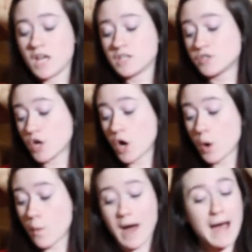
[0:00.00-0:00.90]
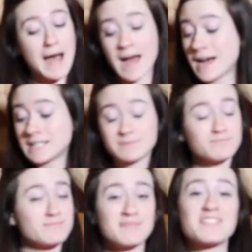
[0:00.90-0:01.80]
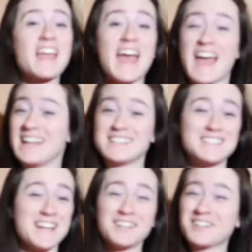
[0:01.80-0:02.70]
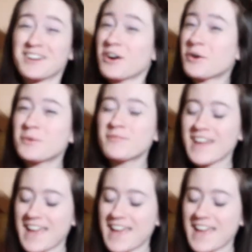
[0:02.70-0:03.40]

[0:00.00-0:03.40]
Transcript: So I had to take her home.